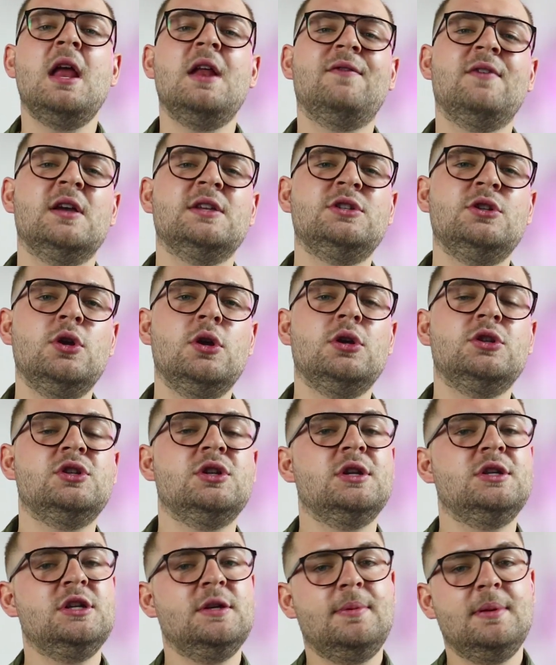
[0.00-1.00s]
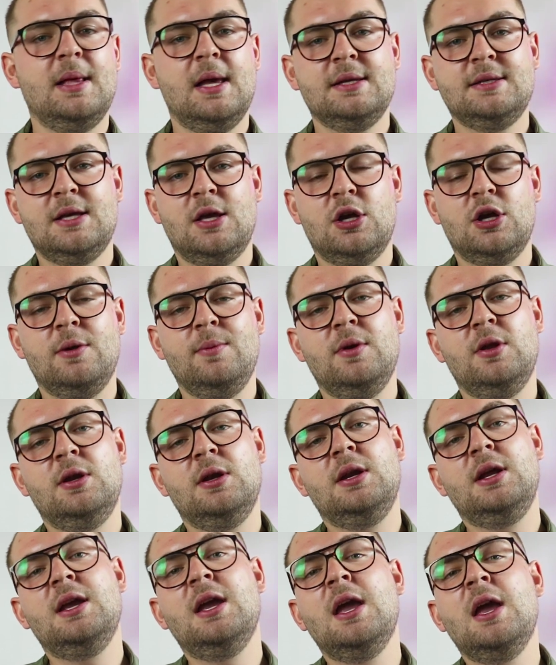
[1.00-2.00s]
If you guys are new here to the GP Lifestyle
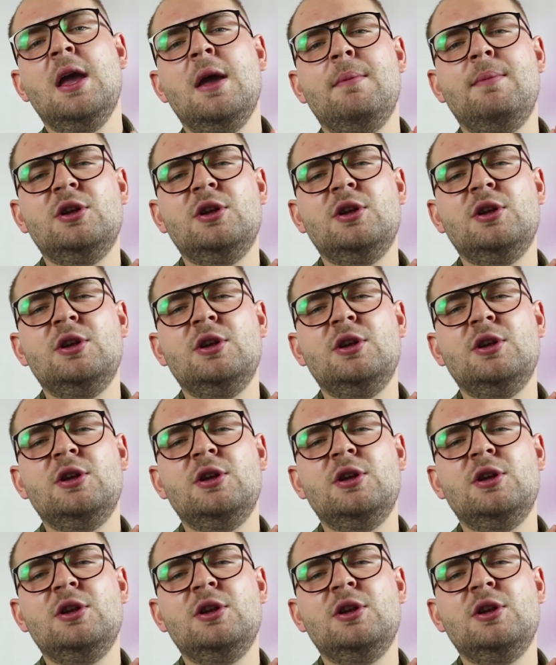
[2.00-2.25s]
community,